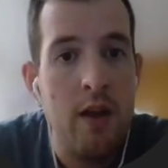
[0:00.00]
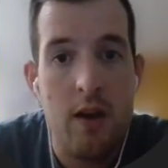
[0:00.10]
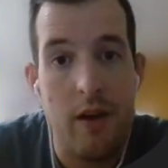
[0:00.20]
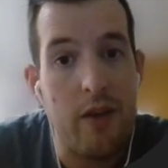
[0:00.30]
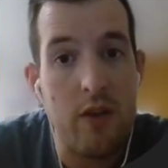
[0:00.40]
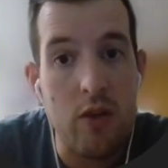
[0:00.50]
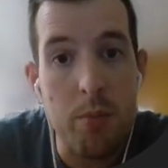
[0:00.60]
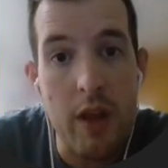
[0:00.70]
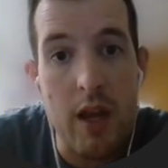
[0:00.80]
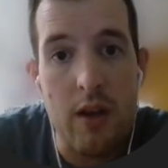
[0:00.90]
As
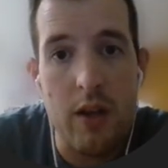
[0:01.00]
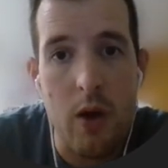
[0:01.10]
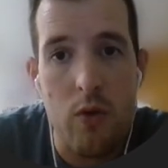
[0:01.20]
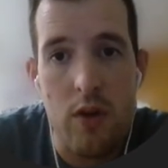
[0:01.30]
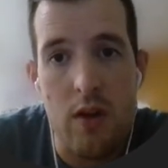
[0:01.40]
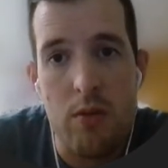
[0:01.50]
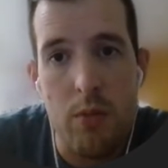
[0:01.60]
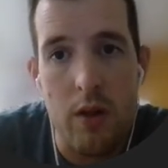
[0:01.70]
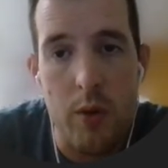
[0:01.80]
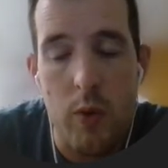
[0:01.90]
explained in Negotiation
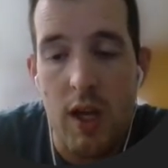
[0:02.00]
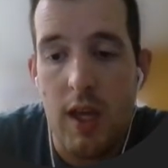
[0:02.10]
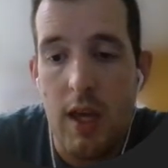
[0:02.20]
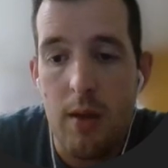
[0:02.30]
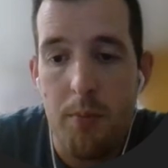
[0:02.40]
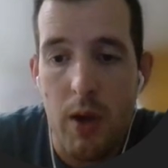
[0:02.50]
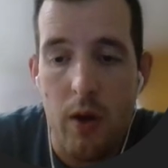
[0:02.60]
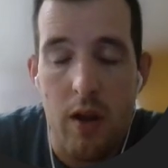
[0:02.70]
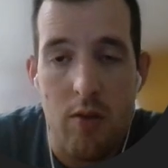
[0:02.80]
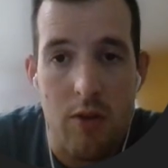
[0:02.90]
by Lewicki,
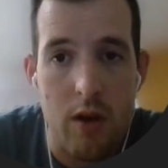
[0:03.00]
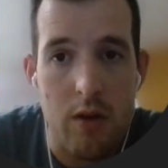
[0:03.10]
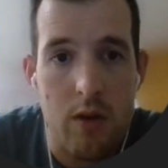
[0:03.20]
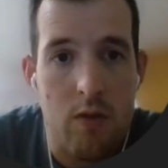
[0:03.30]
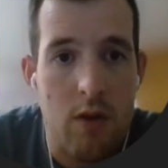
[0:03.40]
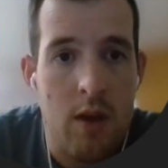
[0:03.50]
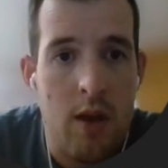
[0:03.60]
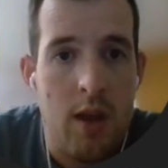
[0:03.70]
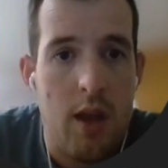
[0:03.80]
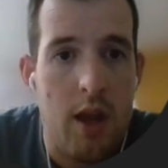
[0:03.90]
Berry, and Saunders,
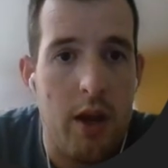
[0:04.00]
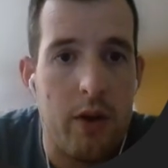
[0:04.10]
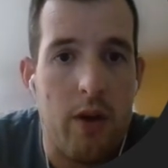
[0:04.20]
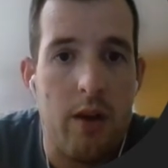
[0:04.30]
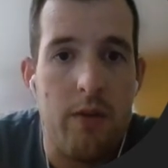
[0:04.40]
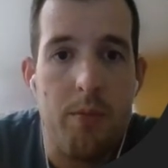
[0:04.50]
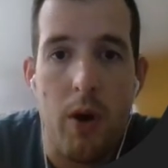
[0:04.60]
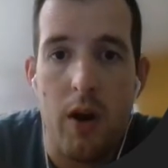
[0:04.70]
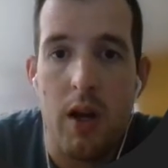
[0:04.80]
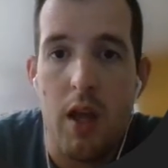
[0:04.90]
integrative
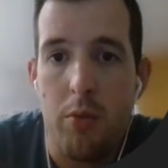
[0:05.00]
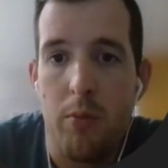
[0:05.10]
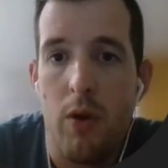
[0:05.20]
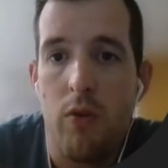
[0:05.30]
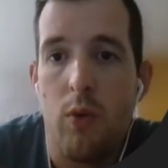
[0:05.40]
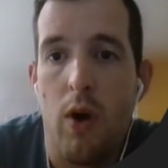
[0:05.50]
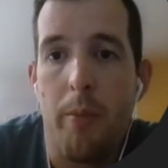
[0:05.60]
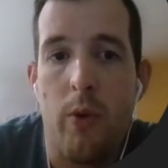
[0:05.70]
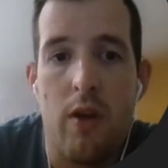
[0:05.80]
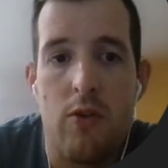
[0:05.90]
bargaining promotes
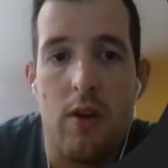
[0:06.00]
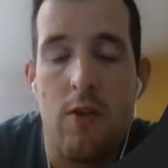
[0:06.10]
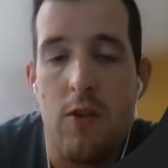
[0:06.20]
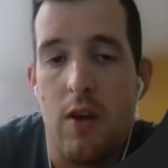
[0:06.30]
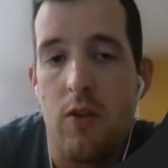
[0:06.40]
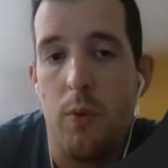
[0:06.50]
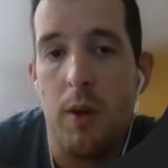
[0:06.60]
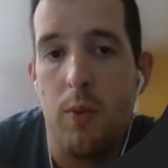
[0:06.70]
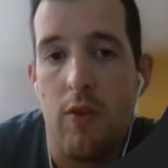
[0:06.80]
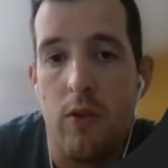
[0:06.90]
cooperation and seeks a
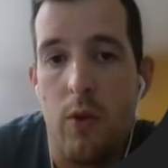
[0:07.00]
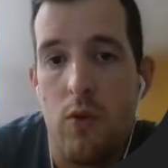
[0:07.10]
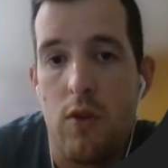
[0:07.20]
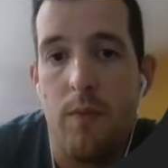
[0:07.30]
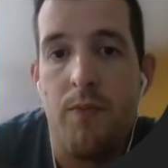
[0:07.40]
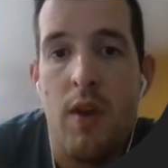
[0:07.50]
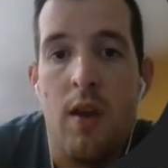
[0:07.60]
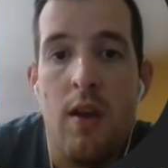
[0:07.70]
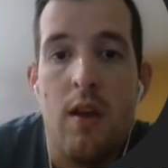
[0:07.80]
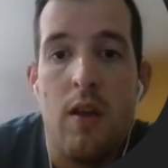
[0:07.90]
win-win solution.
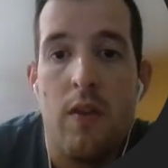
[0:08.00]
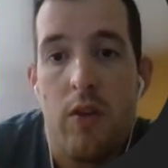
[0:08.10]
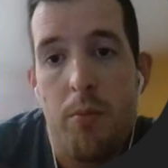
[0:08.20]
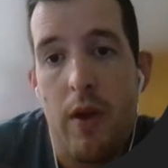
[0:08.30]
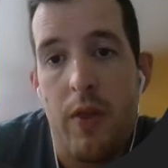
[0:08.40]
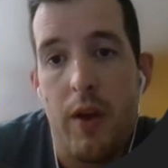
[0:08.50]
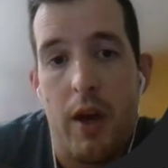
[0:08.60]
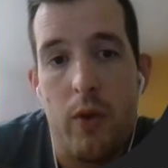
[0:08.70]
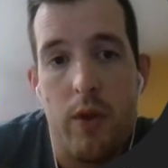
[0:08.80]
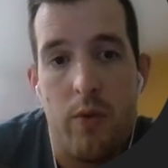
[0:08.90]
This method
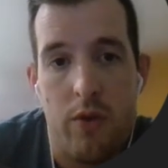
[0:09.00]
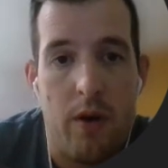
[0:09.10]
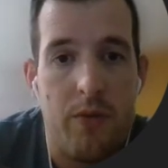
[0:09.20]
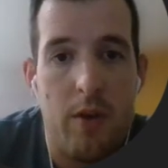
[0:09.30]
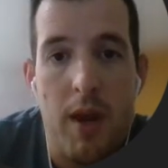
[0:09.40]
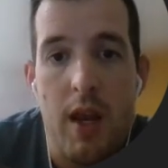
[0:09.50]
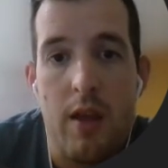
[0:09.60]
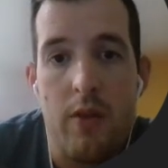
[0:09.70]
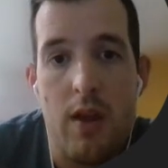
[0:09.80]
not only resolves the immediate